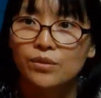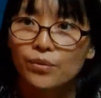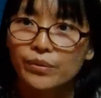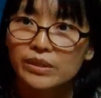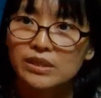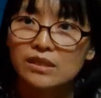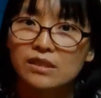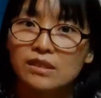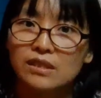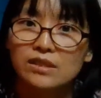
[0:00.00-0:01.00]
lowest
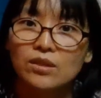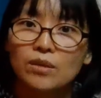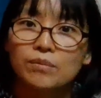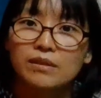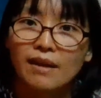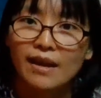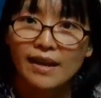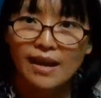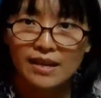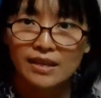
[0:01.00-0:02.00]
risk of dry
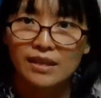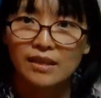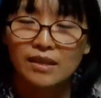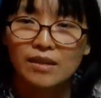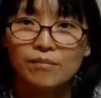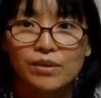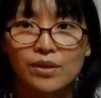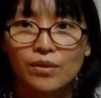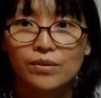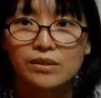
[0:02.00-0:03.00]
eye
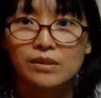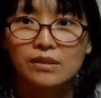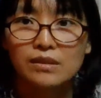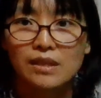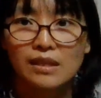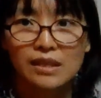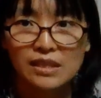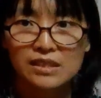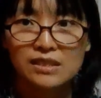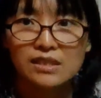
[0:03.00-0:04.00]
because that
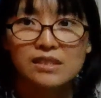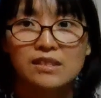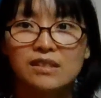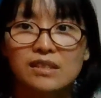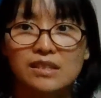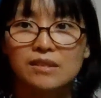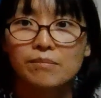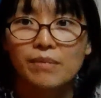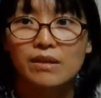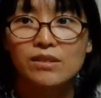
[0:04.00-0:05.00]
incision is
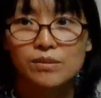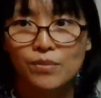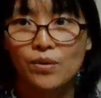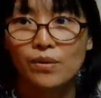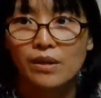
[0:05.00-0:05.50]
very small.